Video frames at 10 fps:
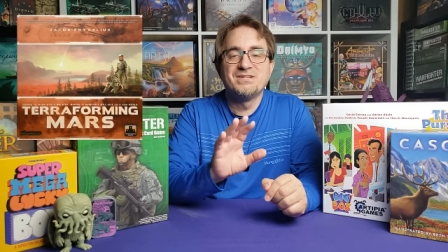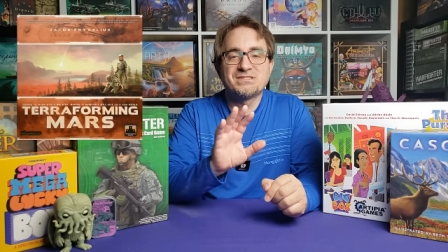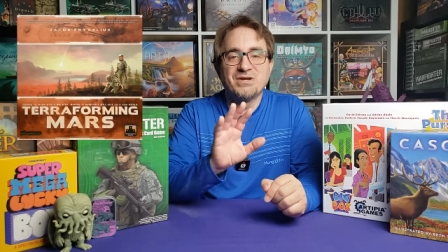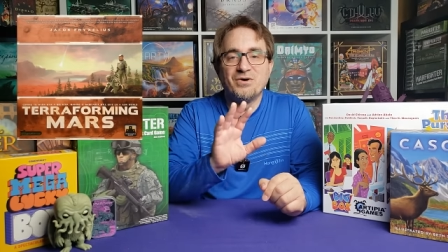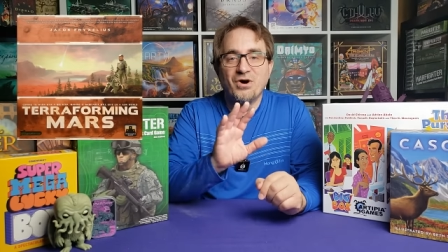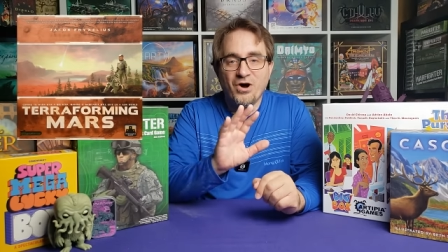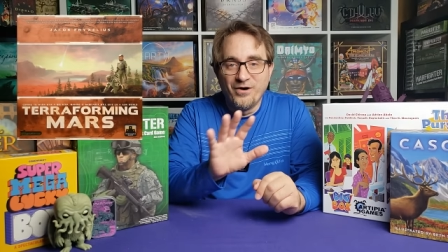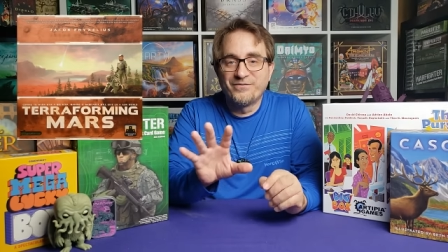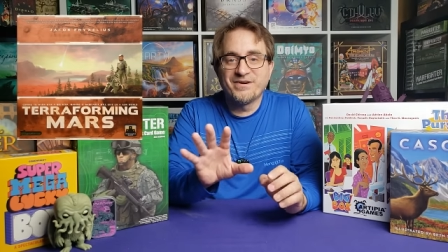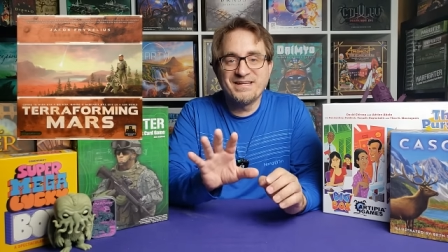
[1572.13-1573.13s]
So
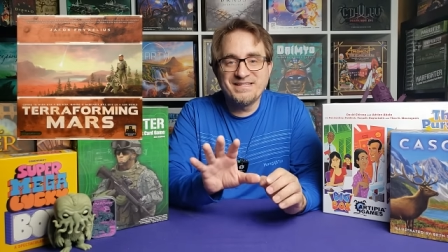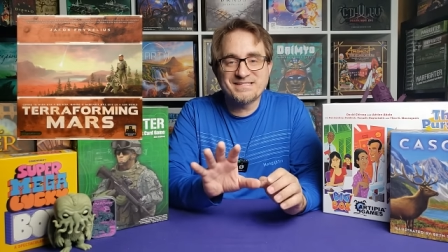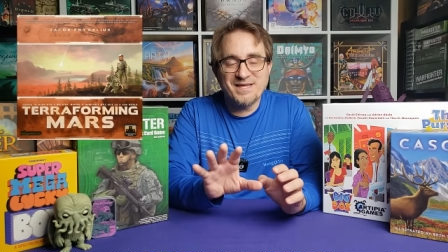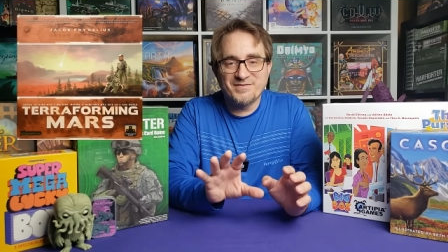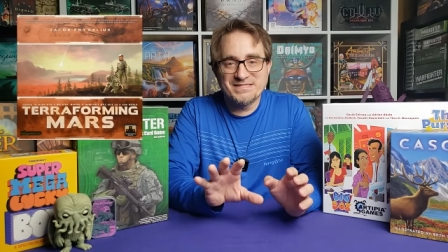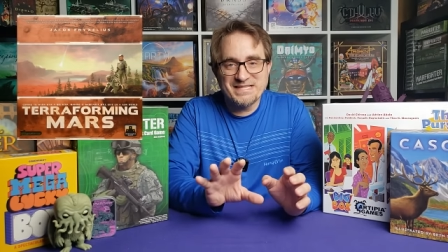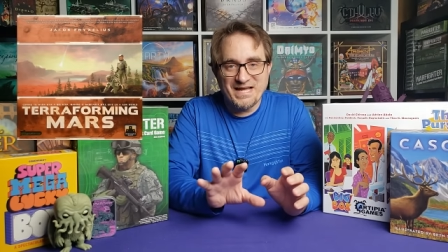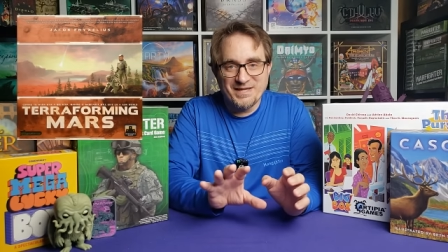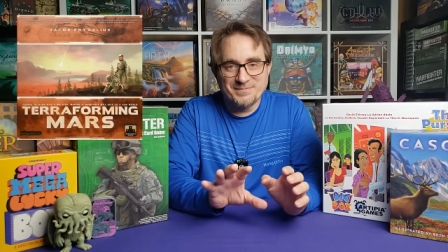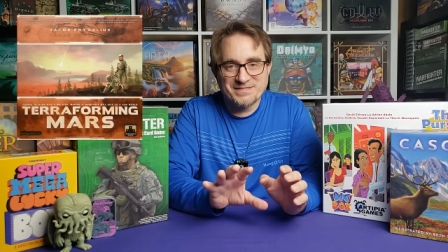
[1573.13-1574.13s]
over 87
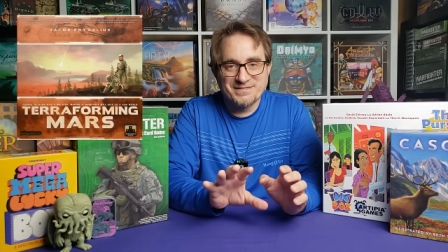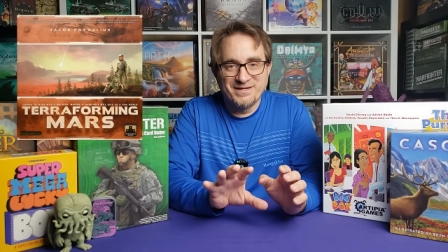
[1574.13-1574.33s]
times,